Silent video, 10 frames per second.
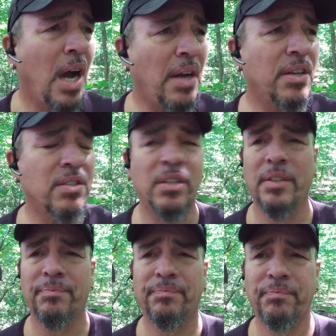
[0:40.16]

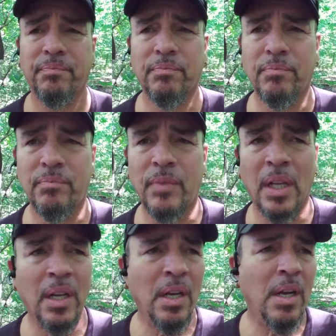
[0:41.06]
honestly,
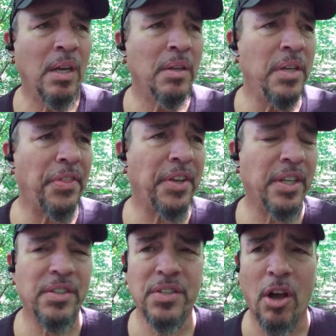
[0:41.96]

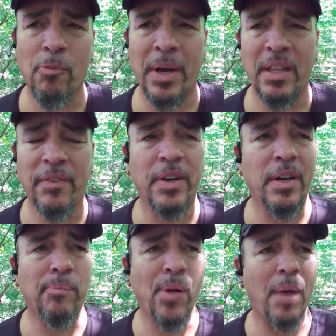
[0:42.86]
nothing gets solved by living
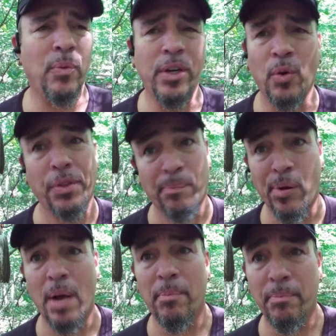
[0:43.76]
in a problem. We know what the
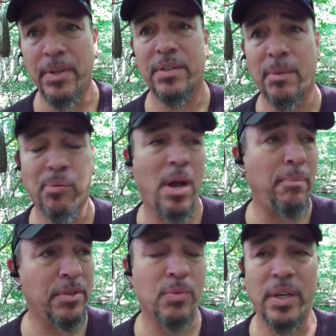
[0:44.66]
problem is. The
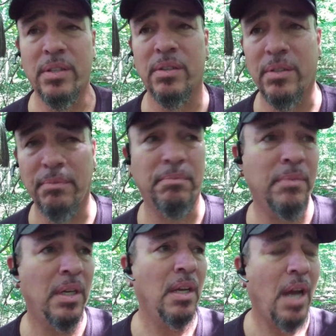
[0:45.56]
problem is racism.
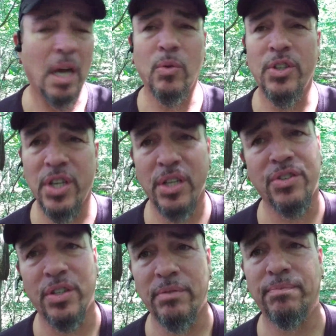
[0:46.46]
How do we
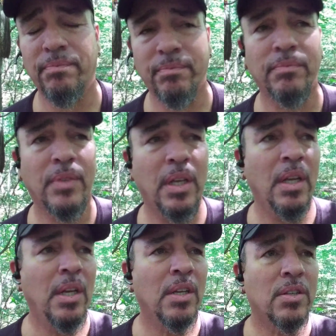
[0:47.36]
change it?
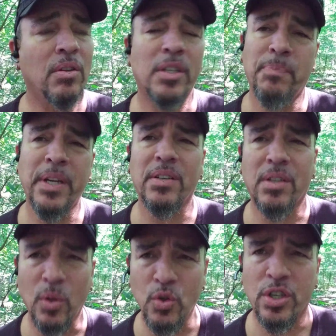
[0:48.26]
So let's be the
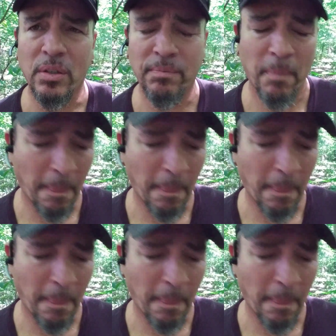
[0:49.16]
solution.